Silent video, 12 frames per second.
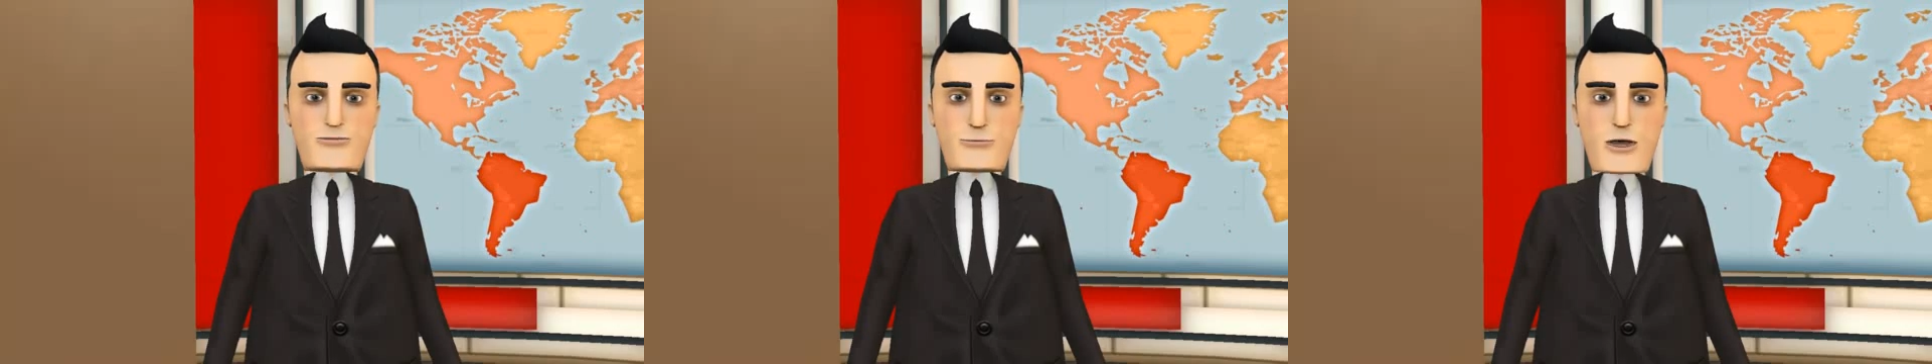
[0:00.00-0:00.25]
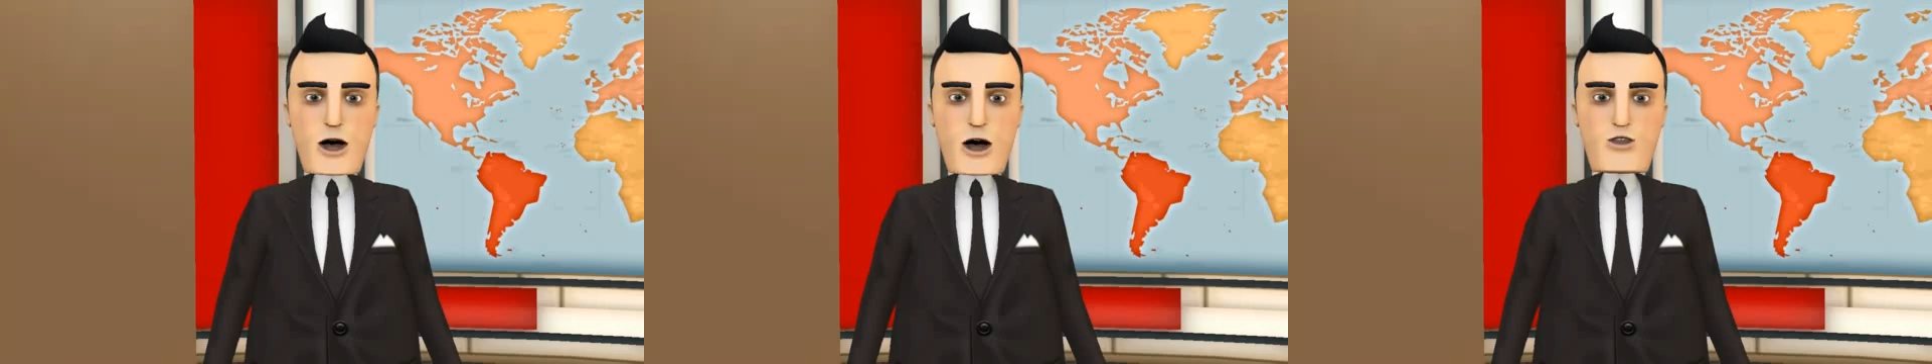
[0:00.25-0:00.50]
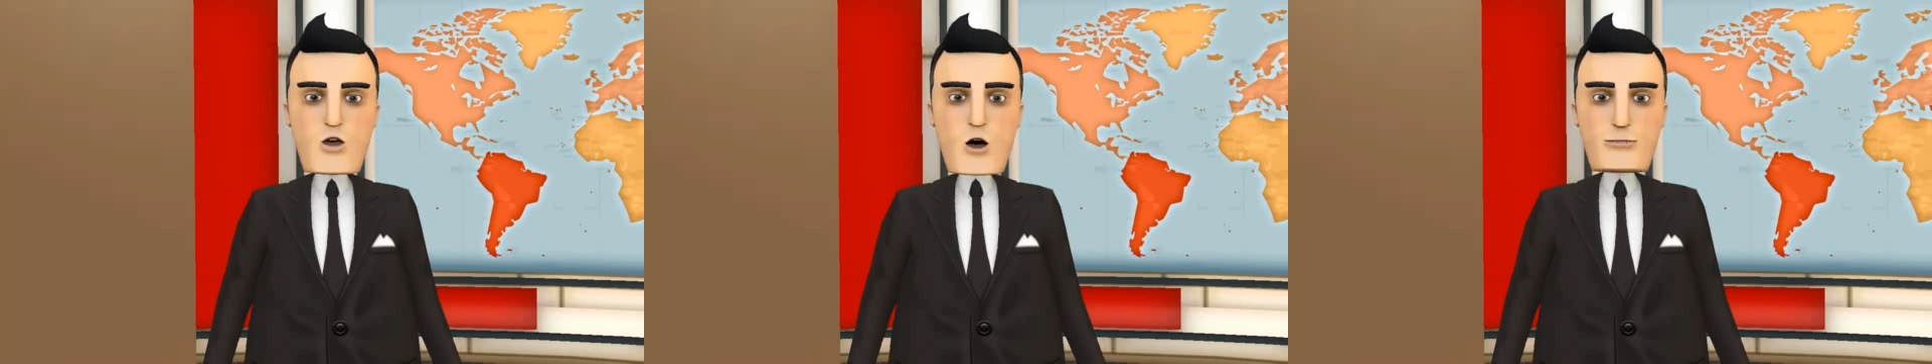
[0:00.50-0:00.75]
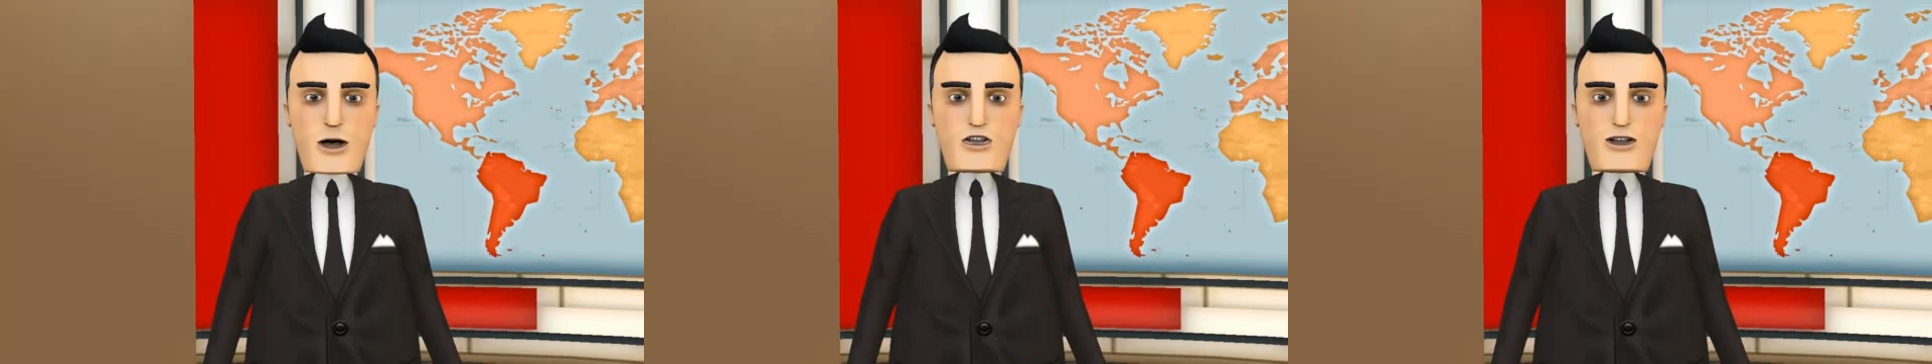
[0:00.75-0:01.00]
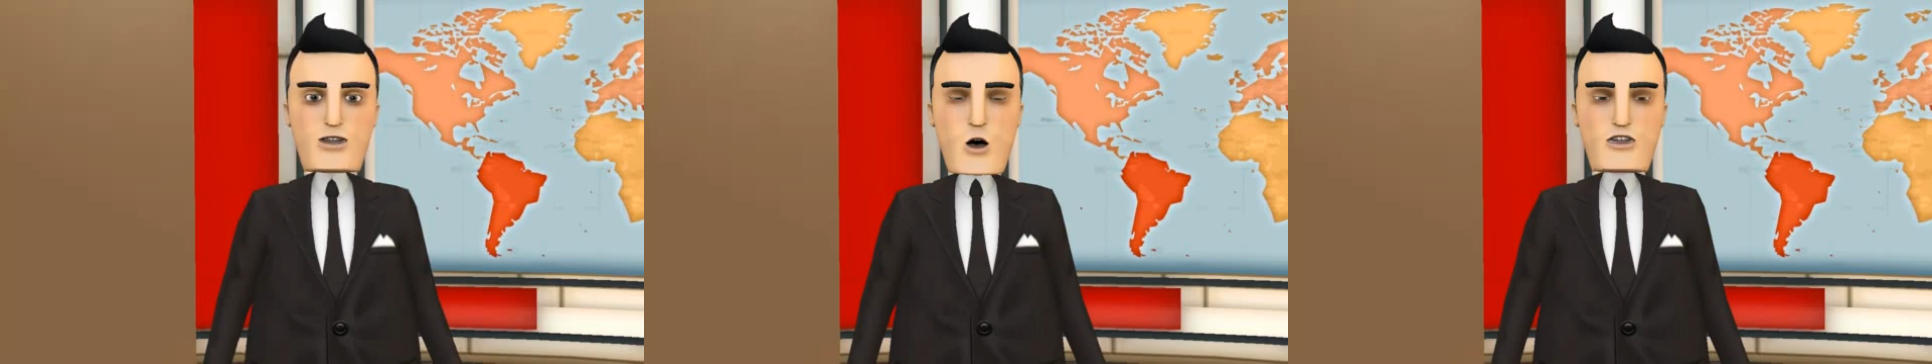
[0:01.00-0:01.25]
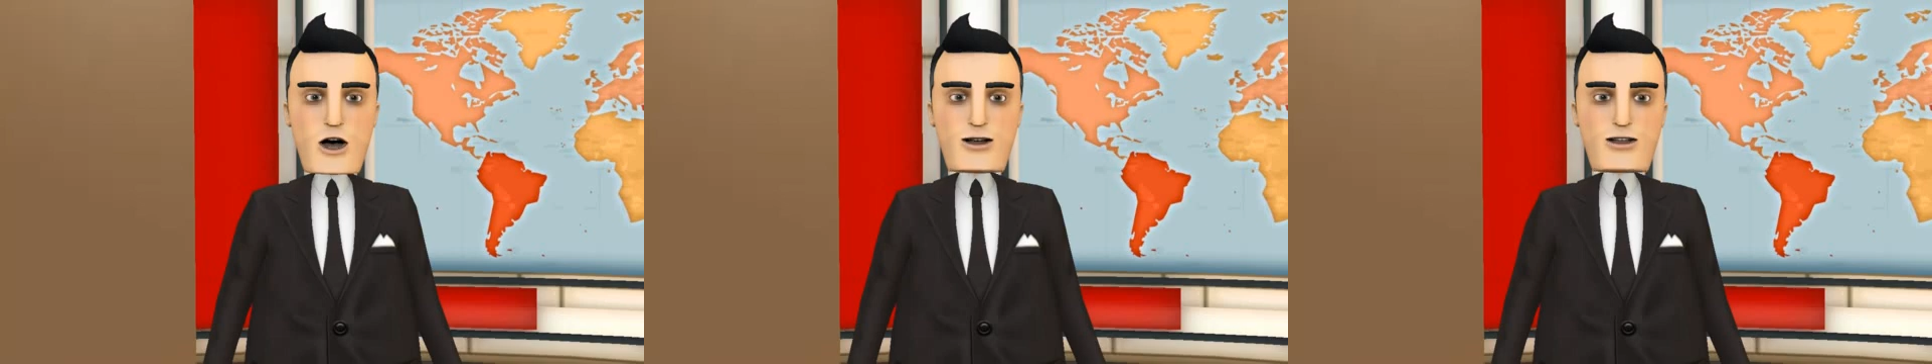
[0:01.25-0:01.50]
Both were
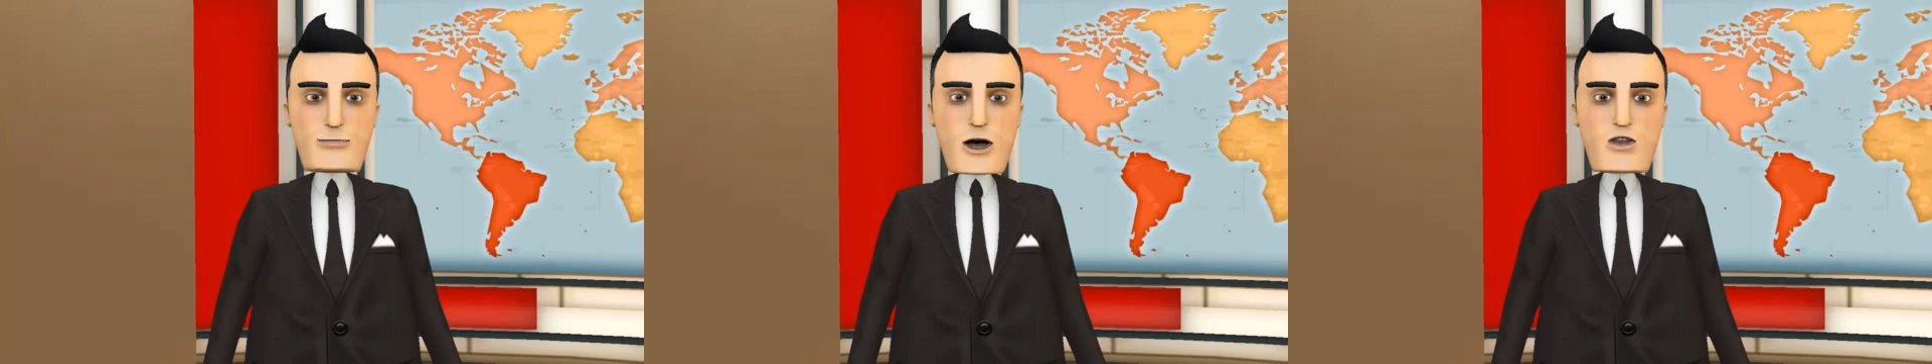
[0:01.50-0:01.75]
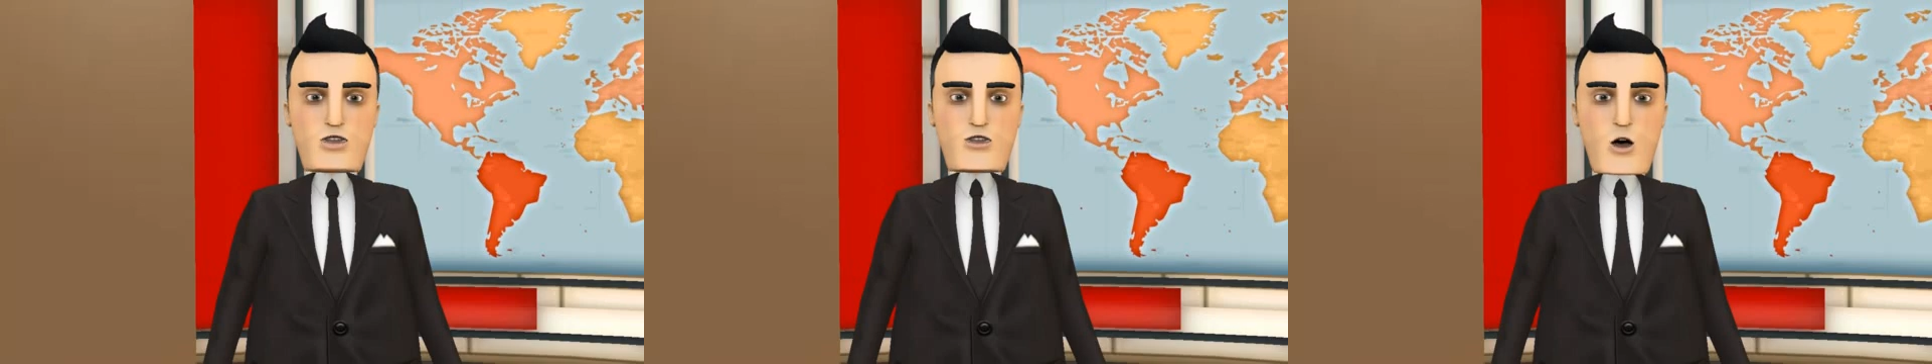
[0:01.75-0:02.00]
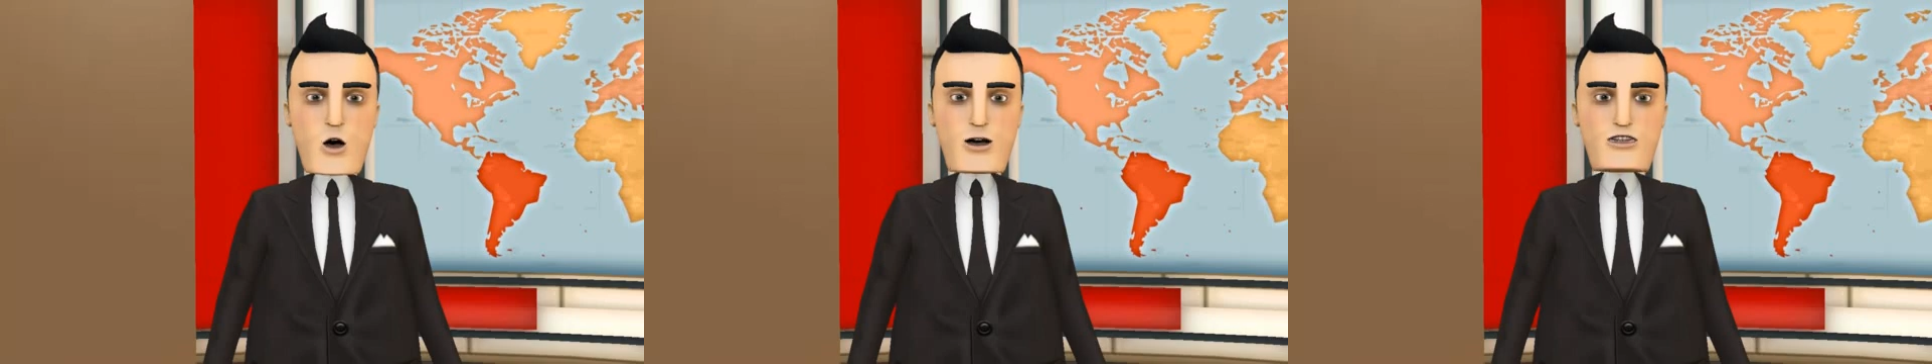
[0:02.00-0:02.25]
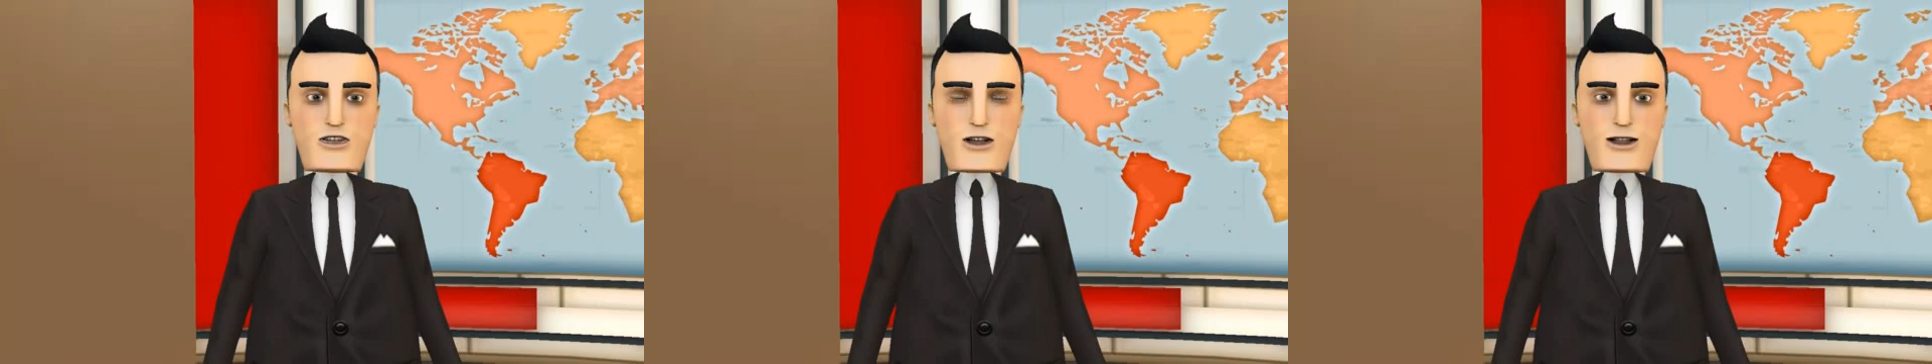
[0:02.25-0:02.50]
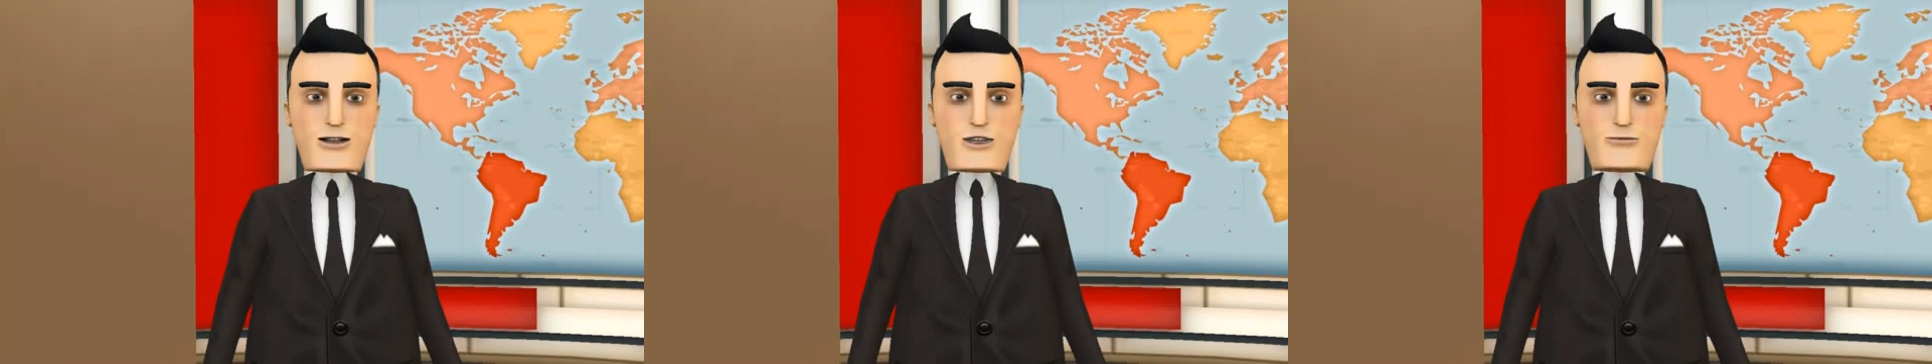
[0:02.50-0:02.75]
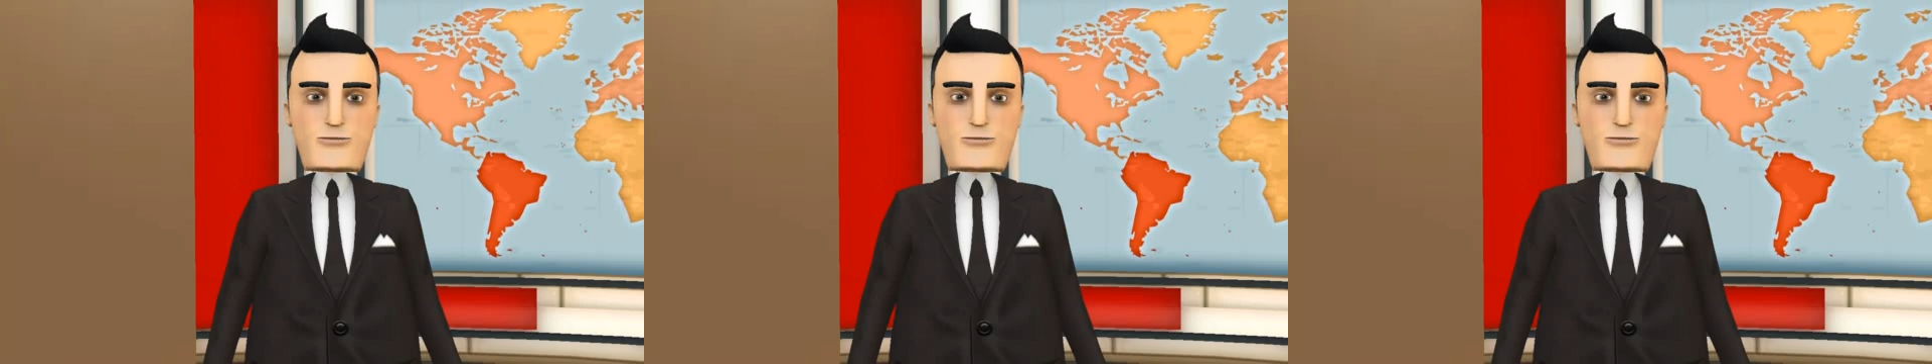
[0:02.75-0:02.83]
passengers on the March 3rd sailing.